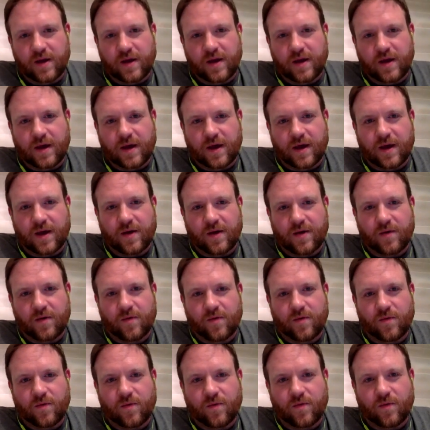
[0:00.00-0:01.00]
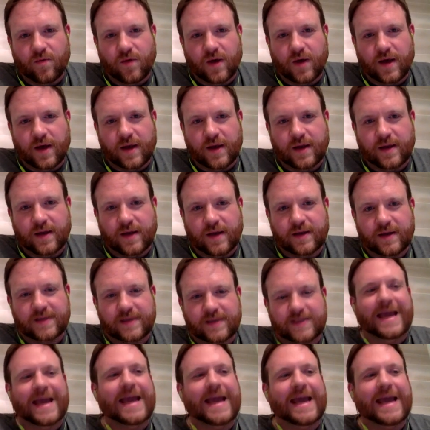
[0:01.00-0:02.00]
and
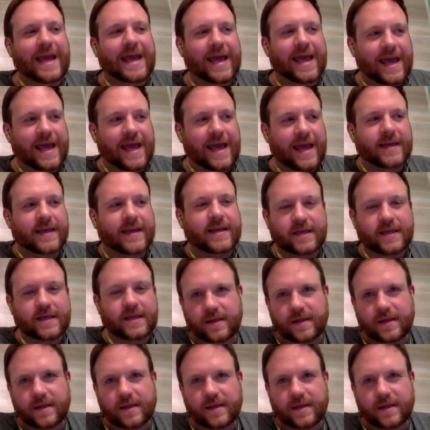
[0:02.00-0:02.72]
take it.